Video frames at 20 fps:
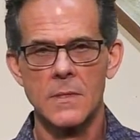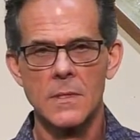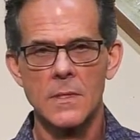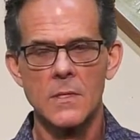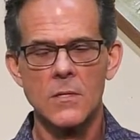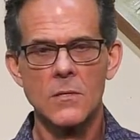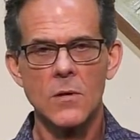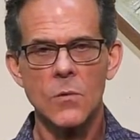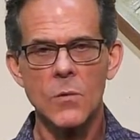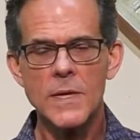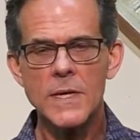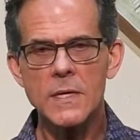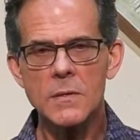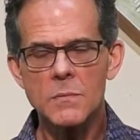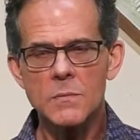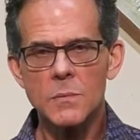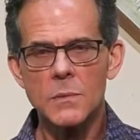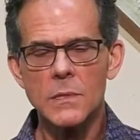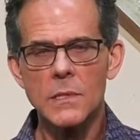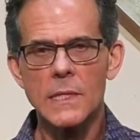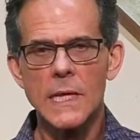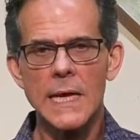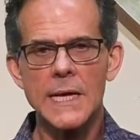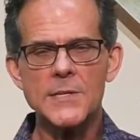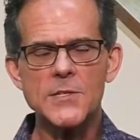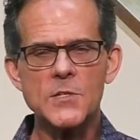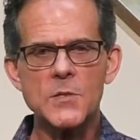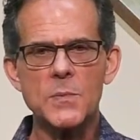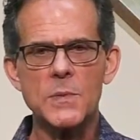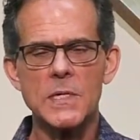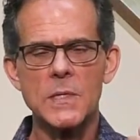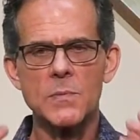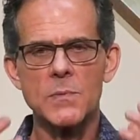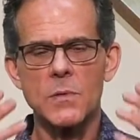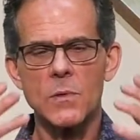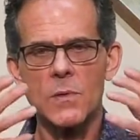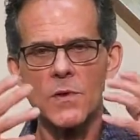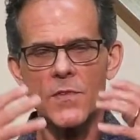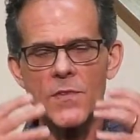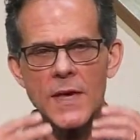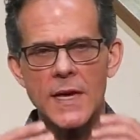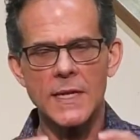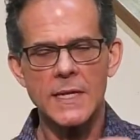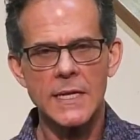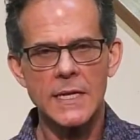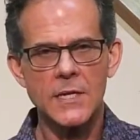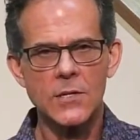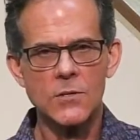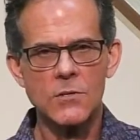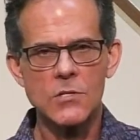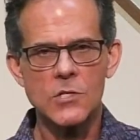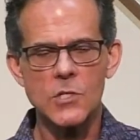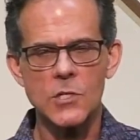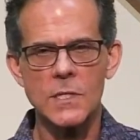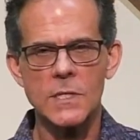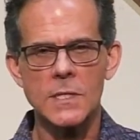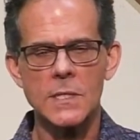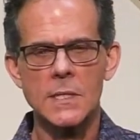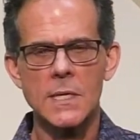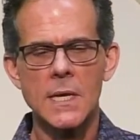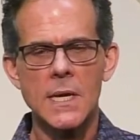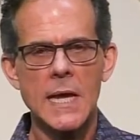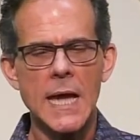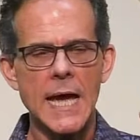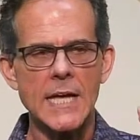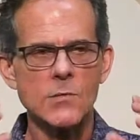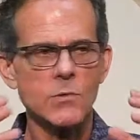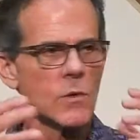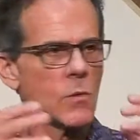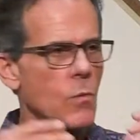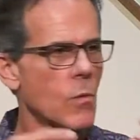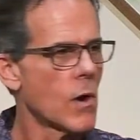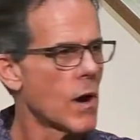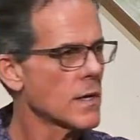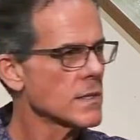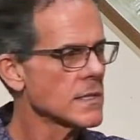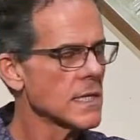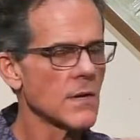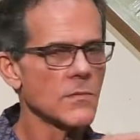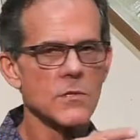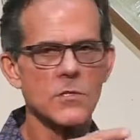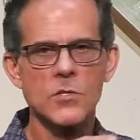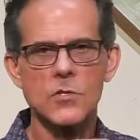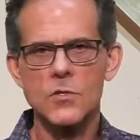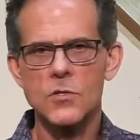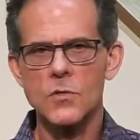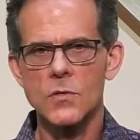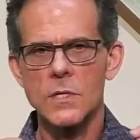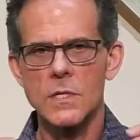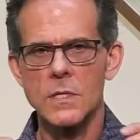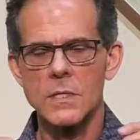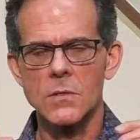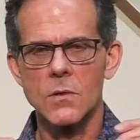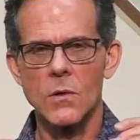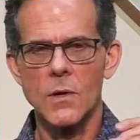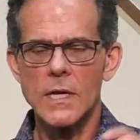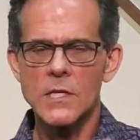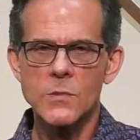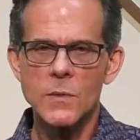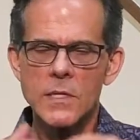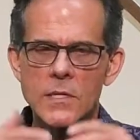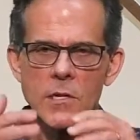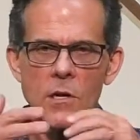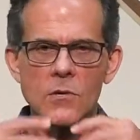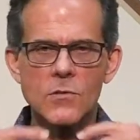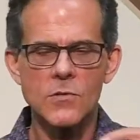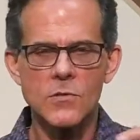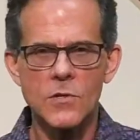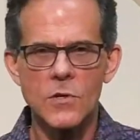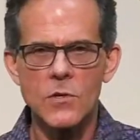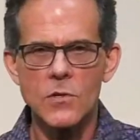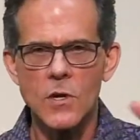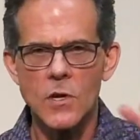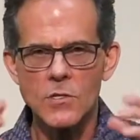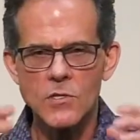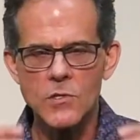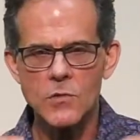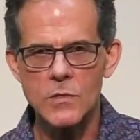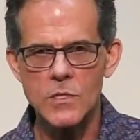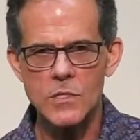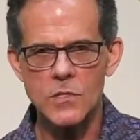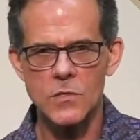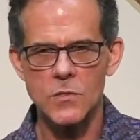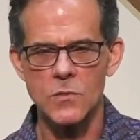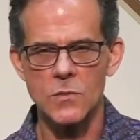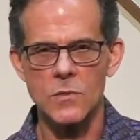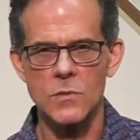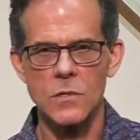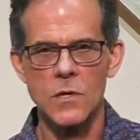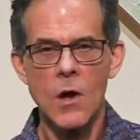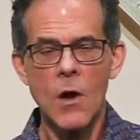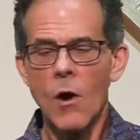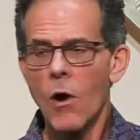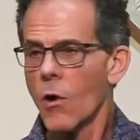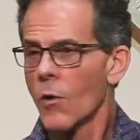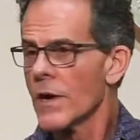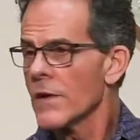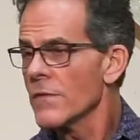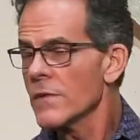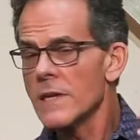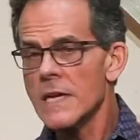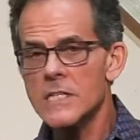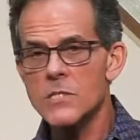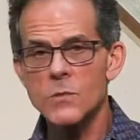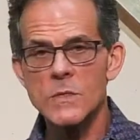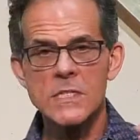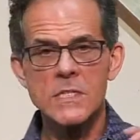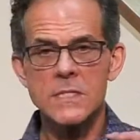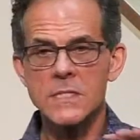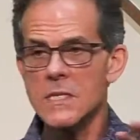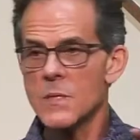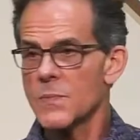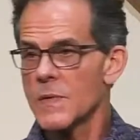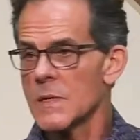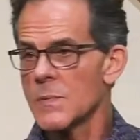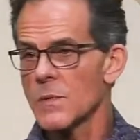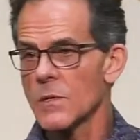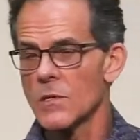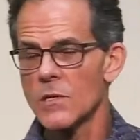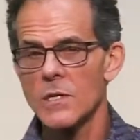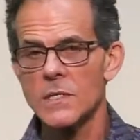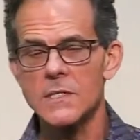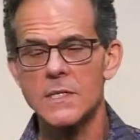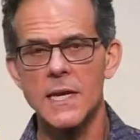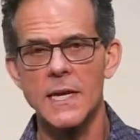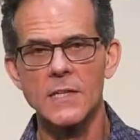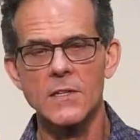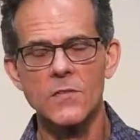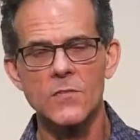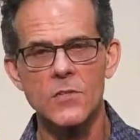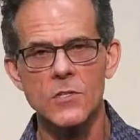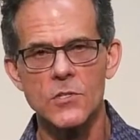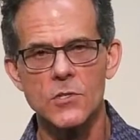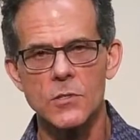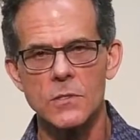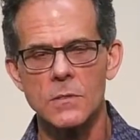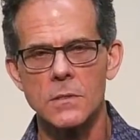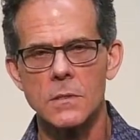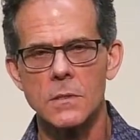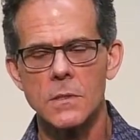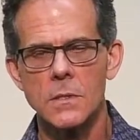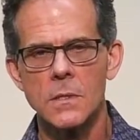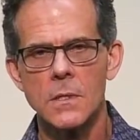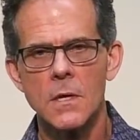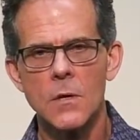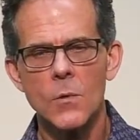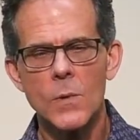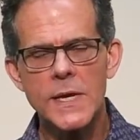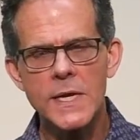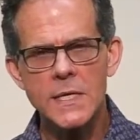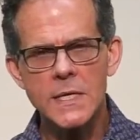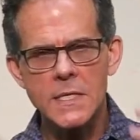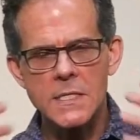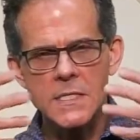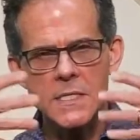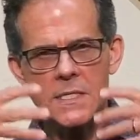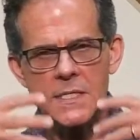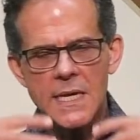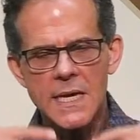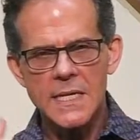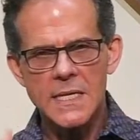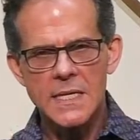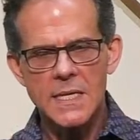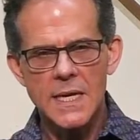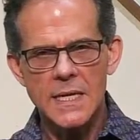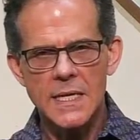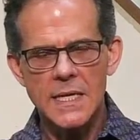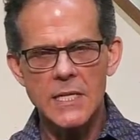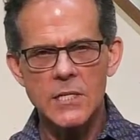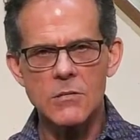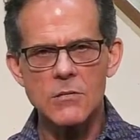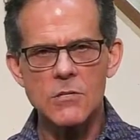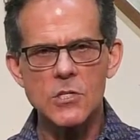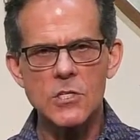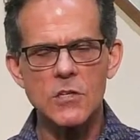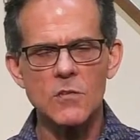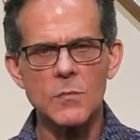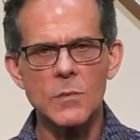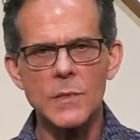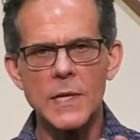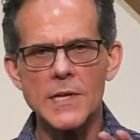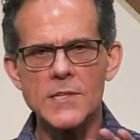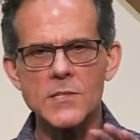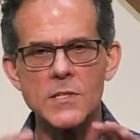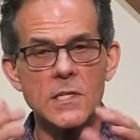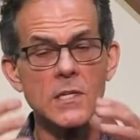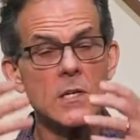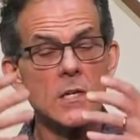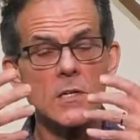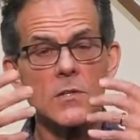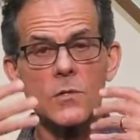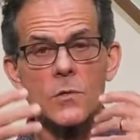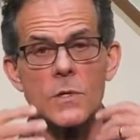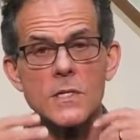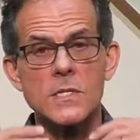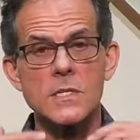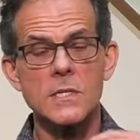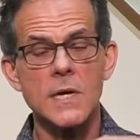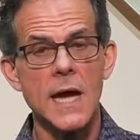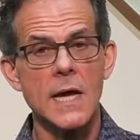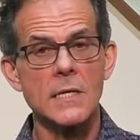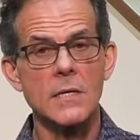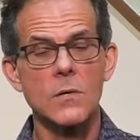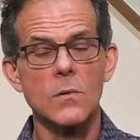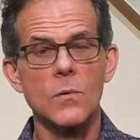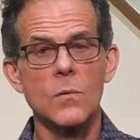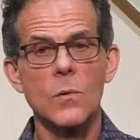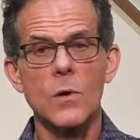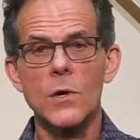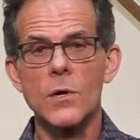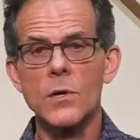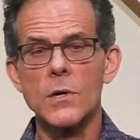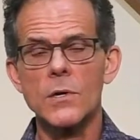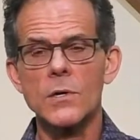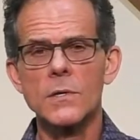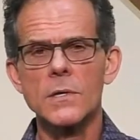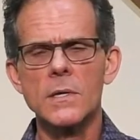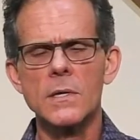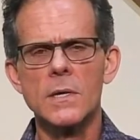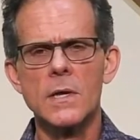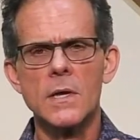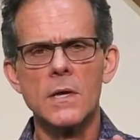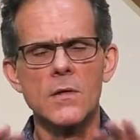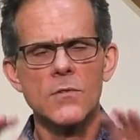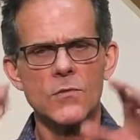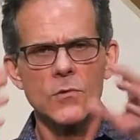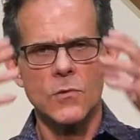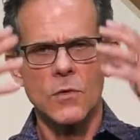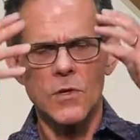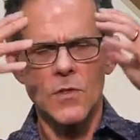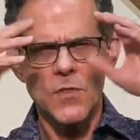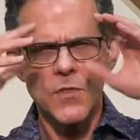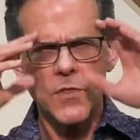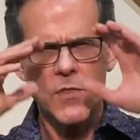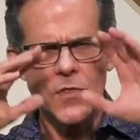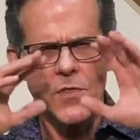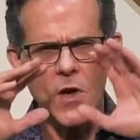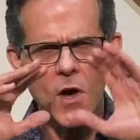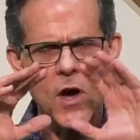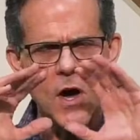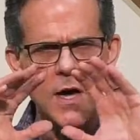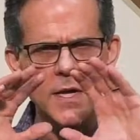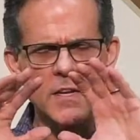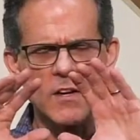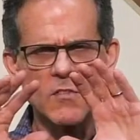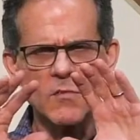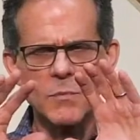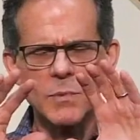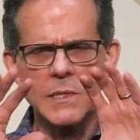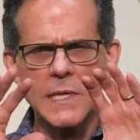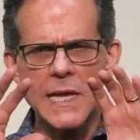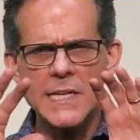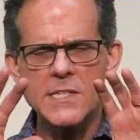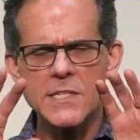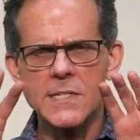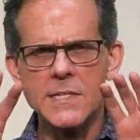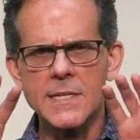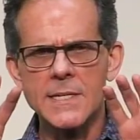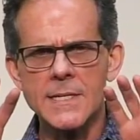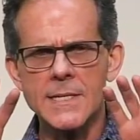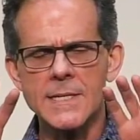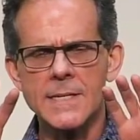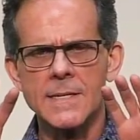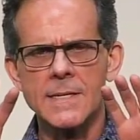You know, we can bless people with that energy as we walk down the street, or as we go to the grocery store, or even as we see people on television. We can extend that energy of blessing through a silent word, through a thought of blessing,